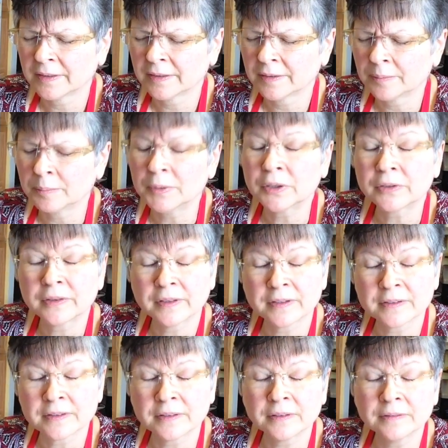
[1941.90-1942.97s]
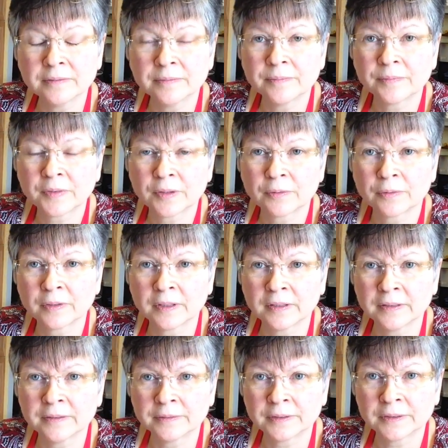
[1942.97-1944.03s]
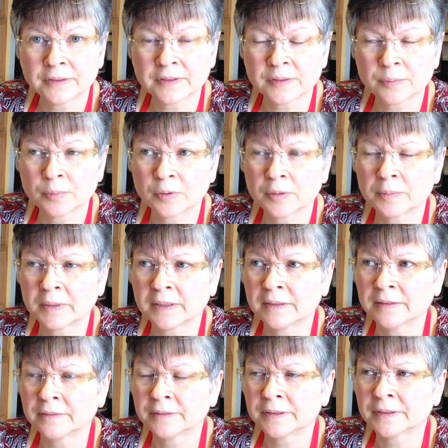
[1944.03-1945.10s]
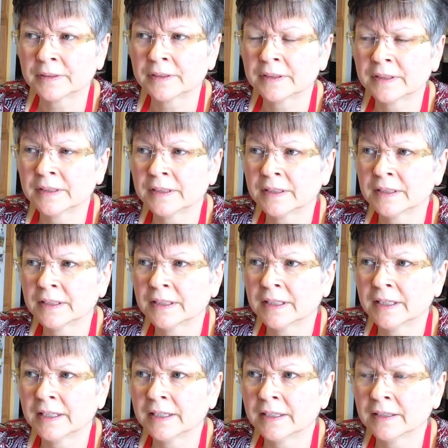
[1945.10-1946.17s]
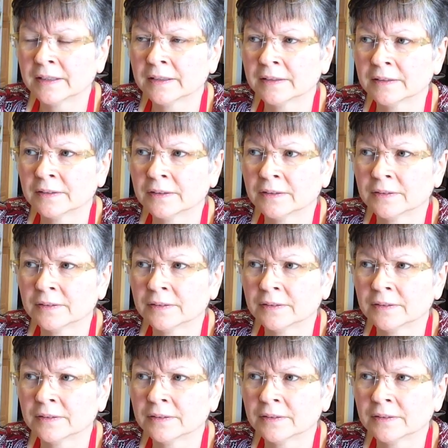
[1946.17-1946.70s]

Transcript: milk thistle for the liver, to support my liver, and